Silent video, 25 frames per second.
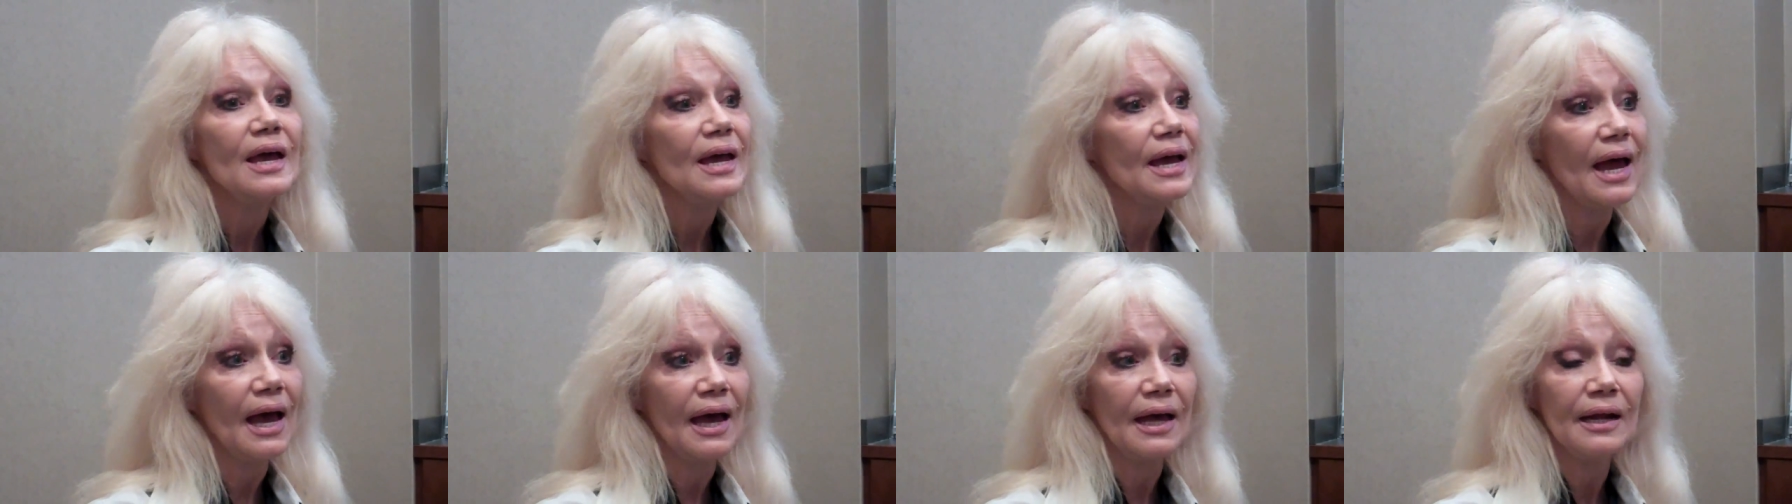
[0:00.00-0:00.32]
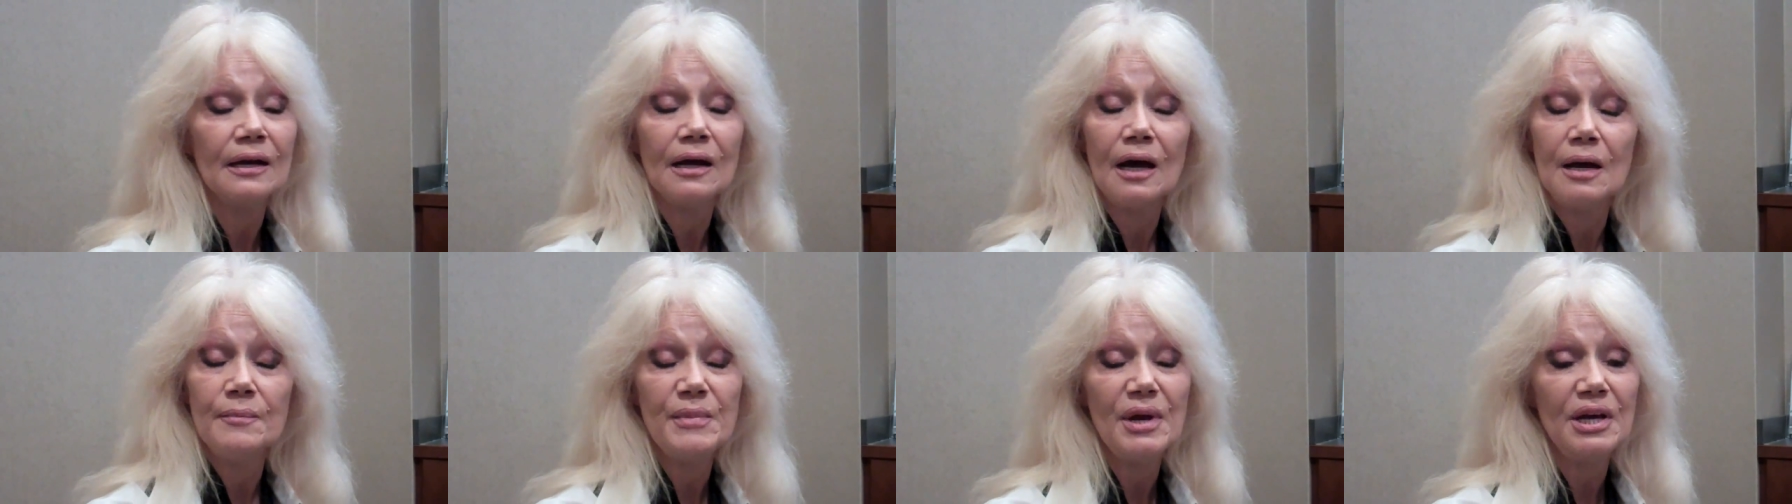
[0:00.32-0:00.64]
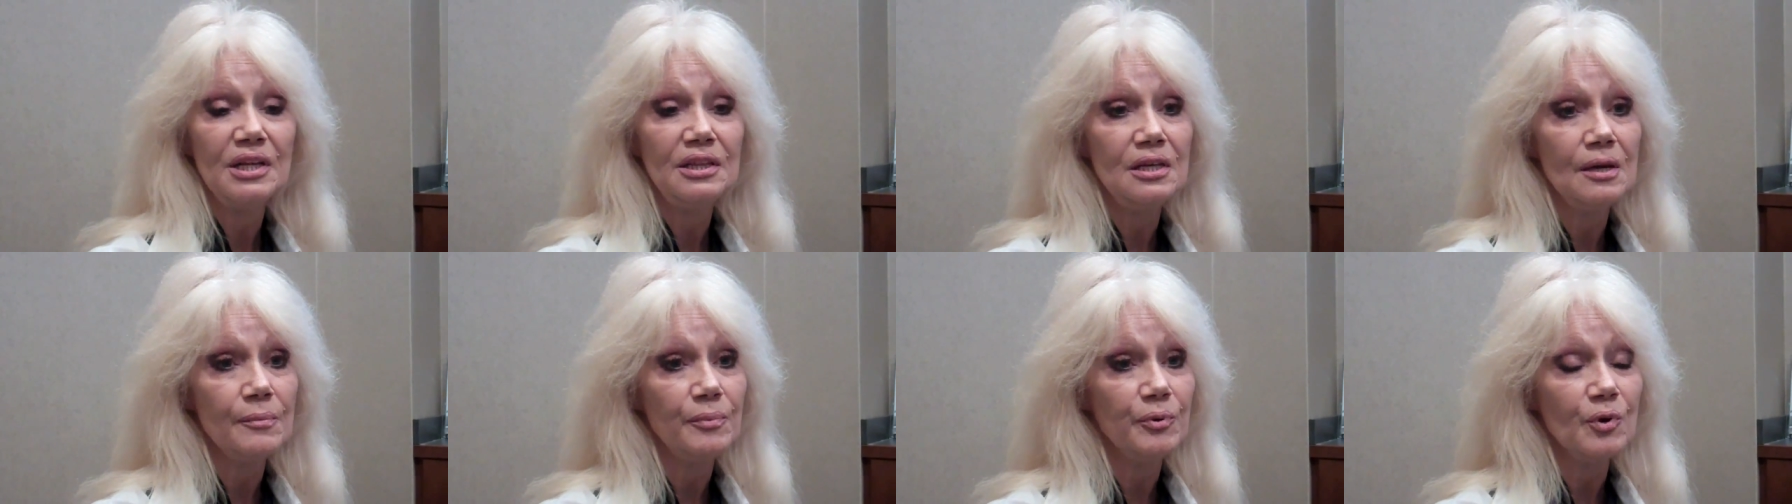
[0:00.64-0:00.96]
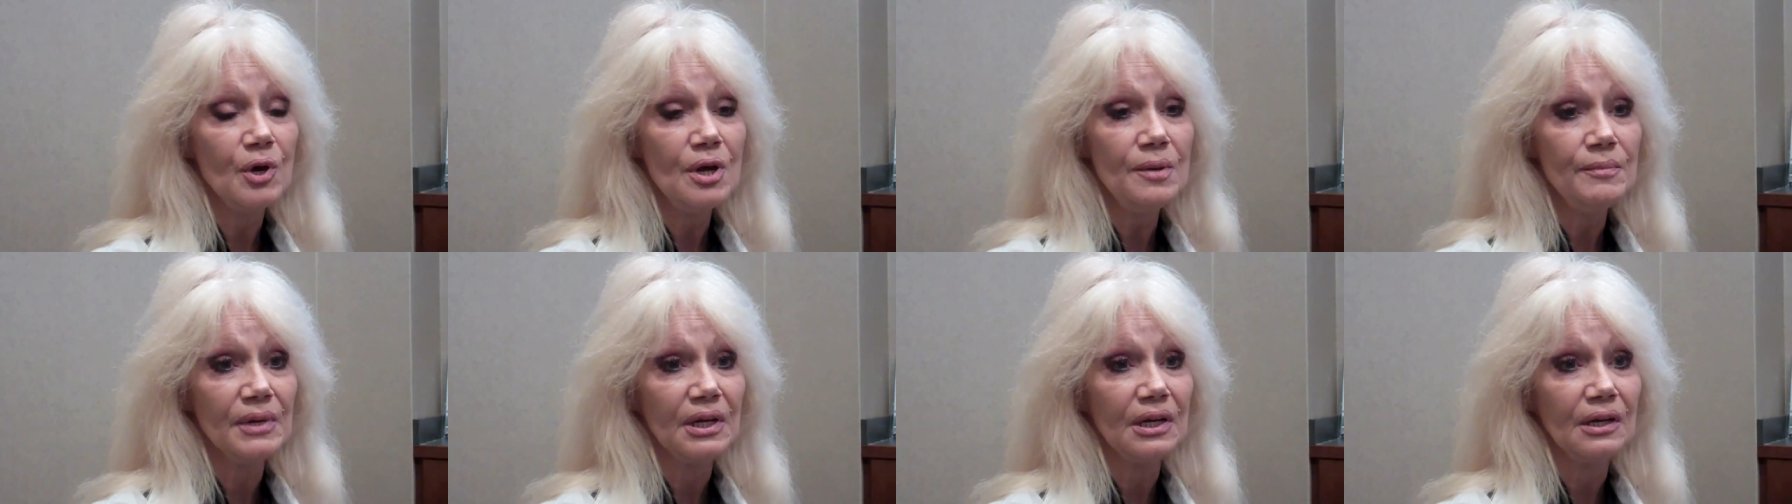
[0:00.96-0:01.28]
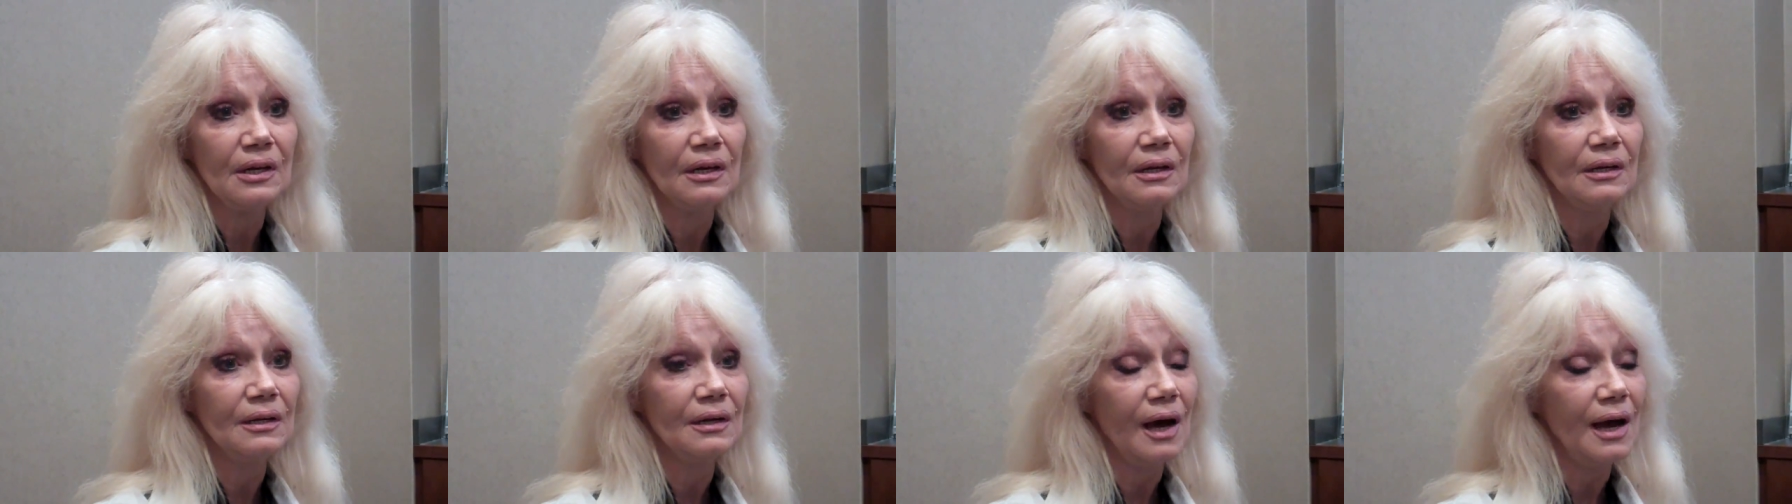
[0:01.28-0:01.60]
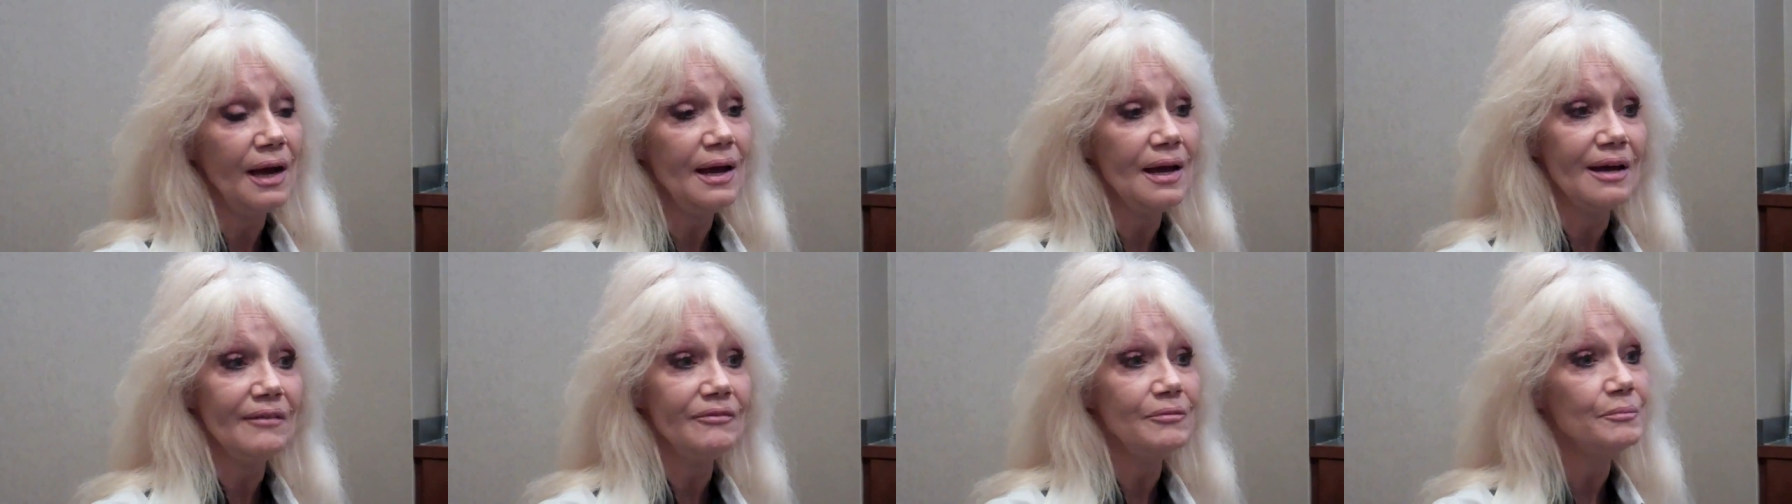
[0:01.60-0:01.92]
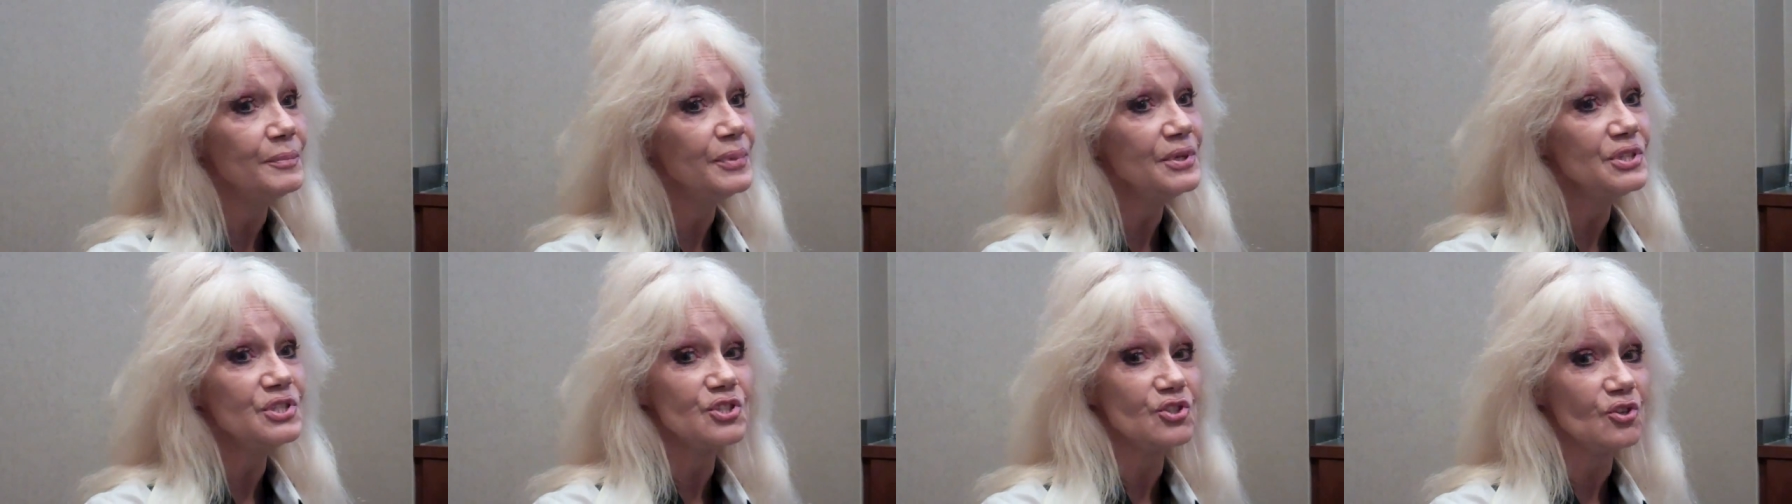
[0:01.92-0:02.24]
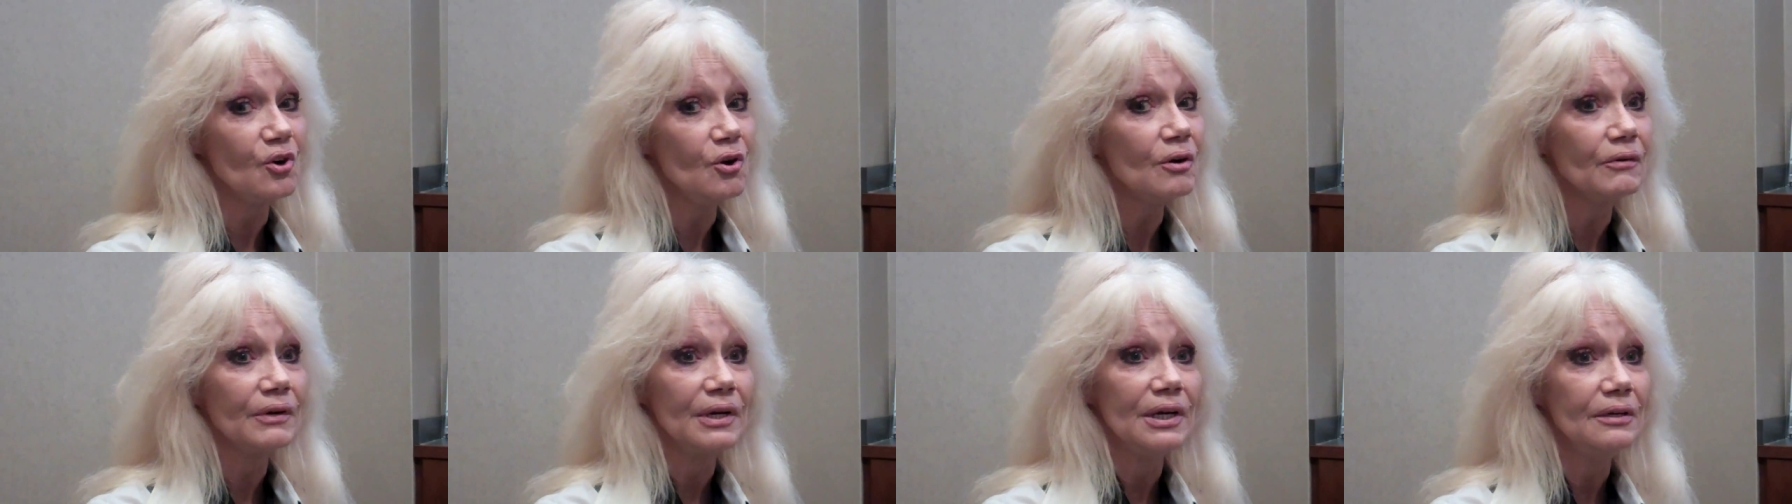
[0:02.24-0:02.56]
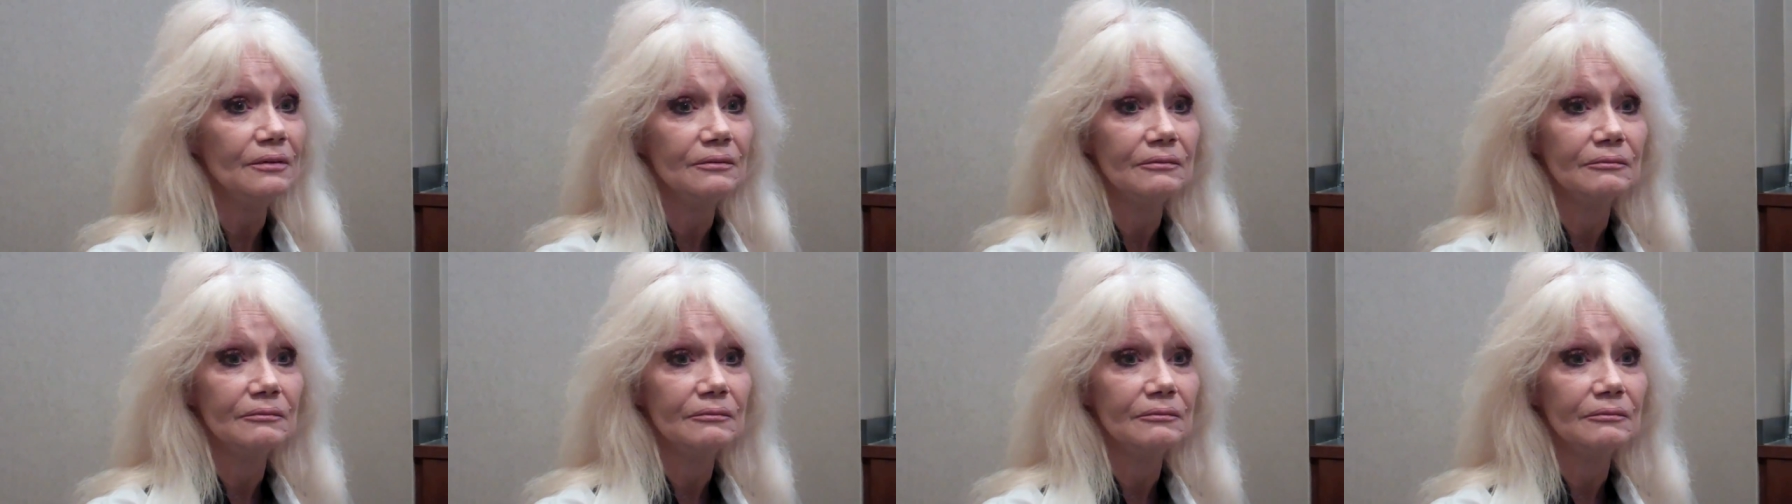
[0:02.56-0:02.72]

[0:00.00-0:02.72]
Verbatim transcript: And I made the appointment and I haven't been sorry.